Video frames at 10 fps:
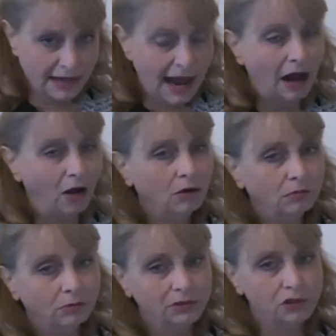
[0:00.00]
right
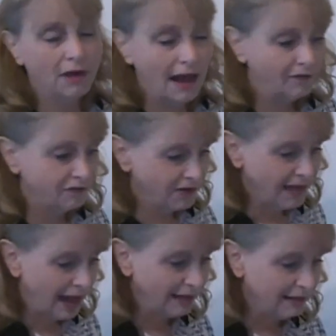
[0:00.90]
now, what you
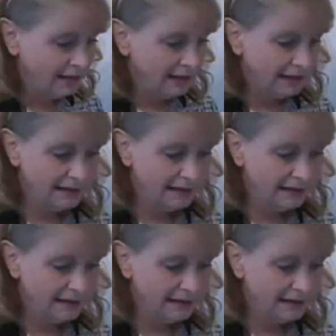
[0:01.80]
have for that